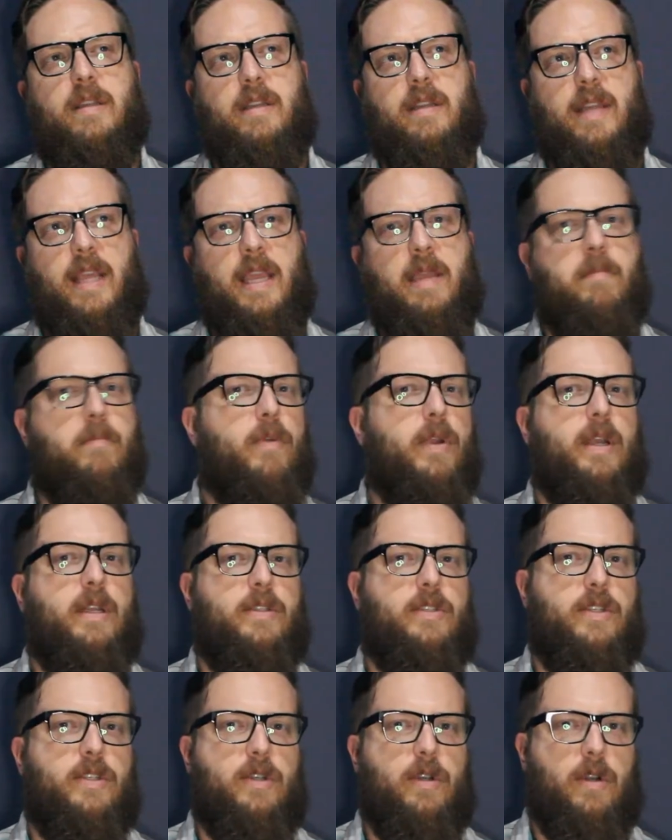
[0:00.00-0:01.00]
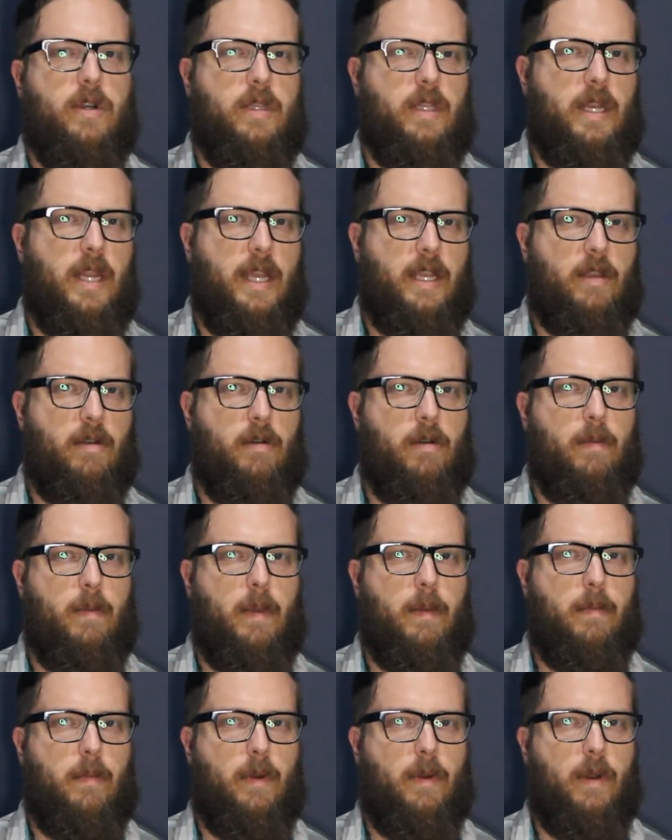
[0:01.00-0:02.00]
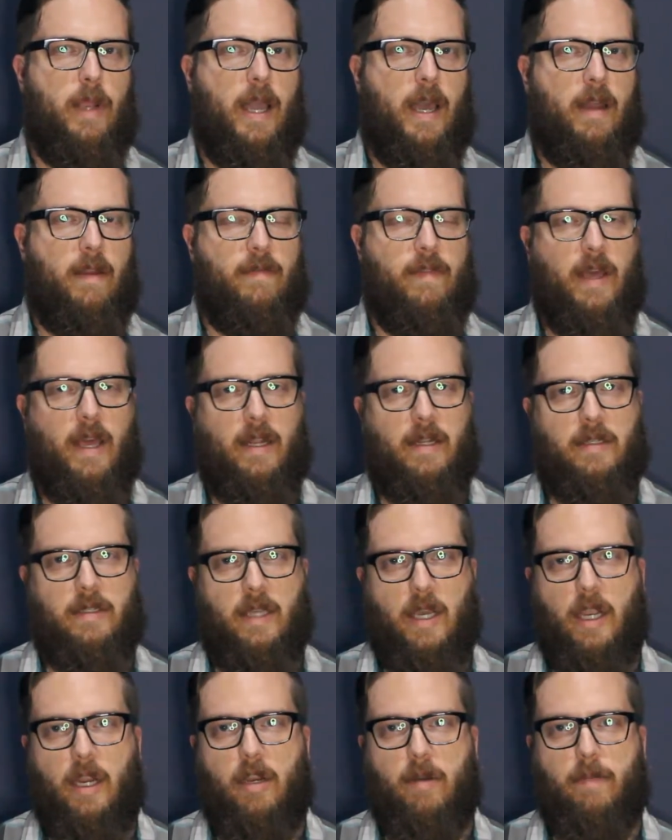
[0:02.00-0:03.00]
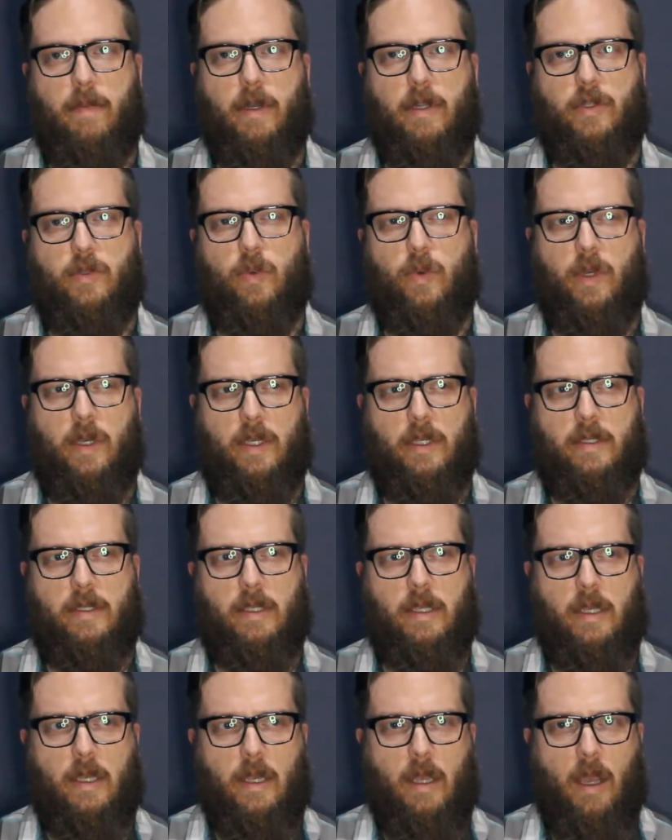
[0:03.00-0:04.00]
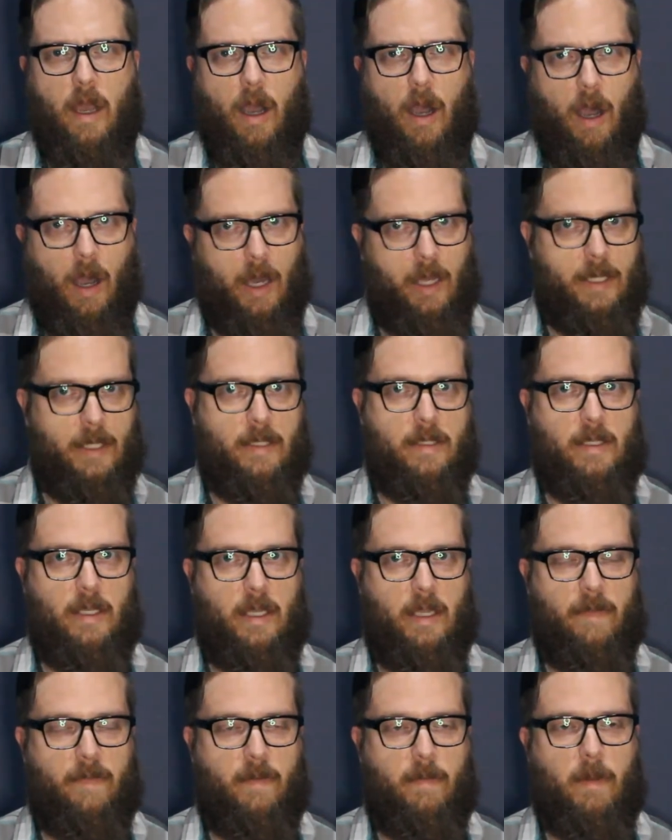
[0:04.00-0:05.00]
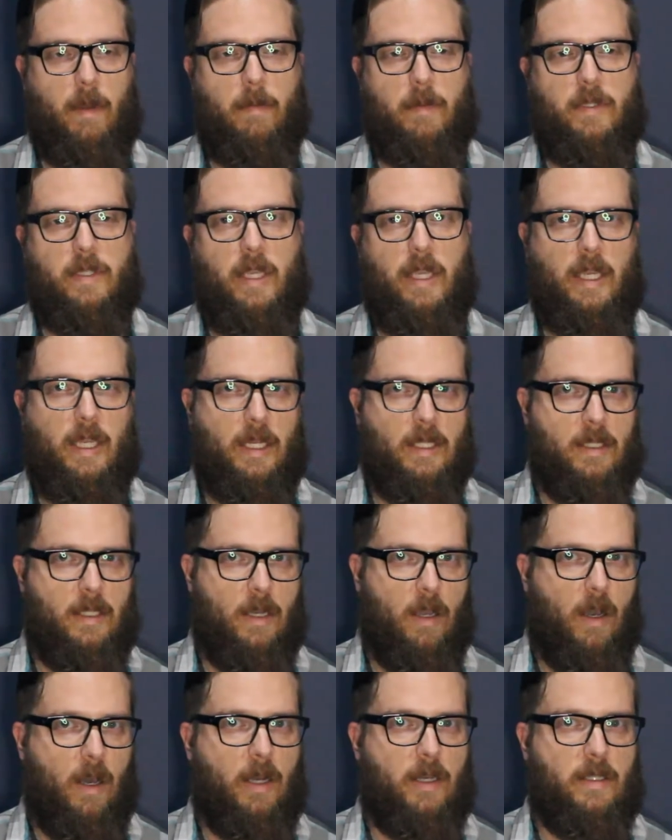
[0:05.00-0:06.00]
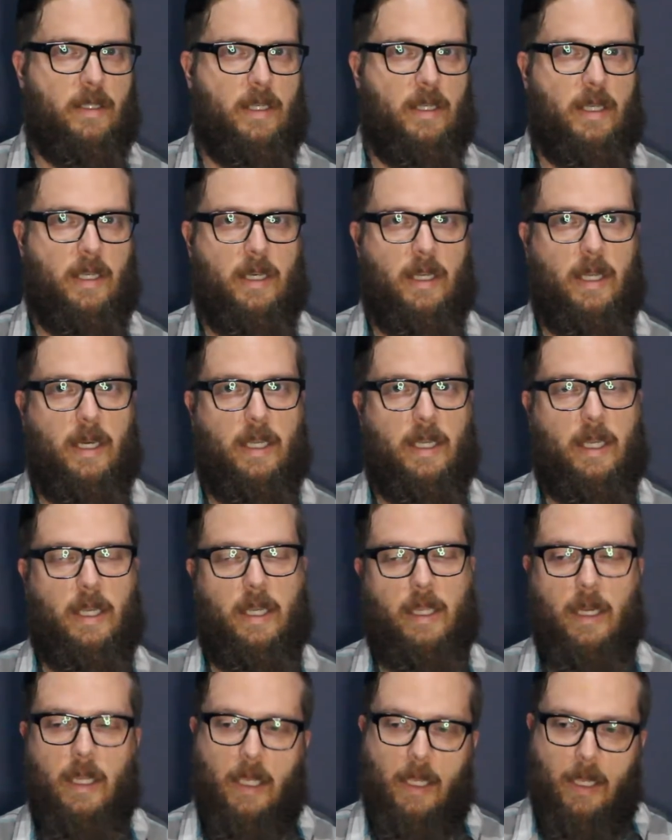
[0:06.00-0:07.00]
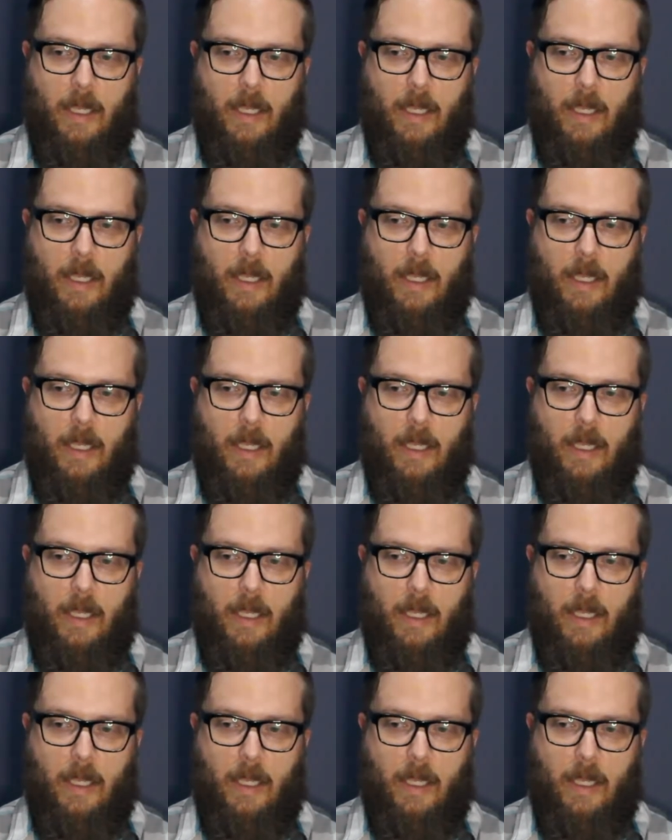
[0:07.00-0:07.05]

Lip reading: name brand cigar that I can remember out of that entire bunch was Odyssey, if I'm not mistaken. It's an Odyssey, Connecticut.